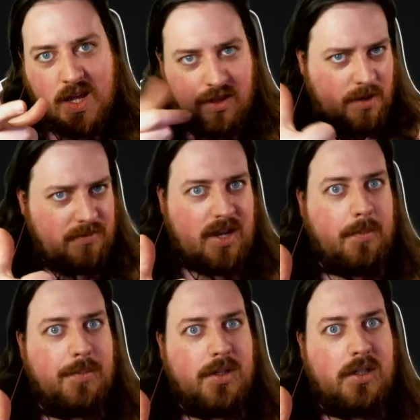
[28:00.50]
thumbs
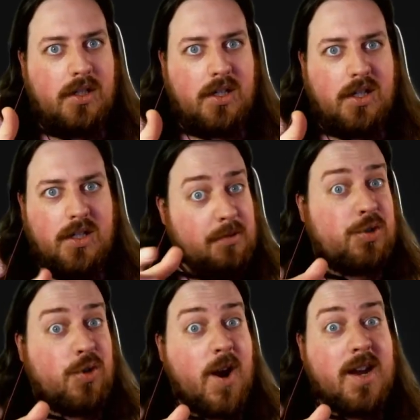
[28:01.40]
up,
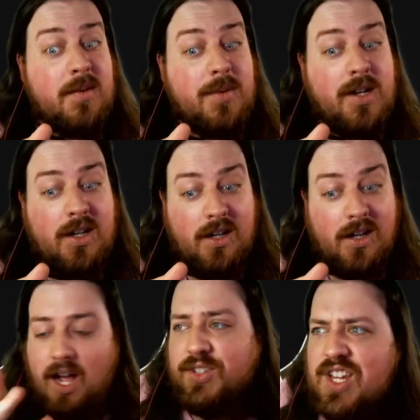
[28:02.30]
subscribe.
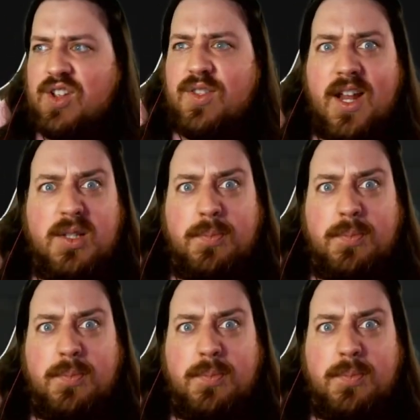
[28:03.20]
I'll see you in the next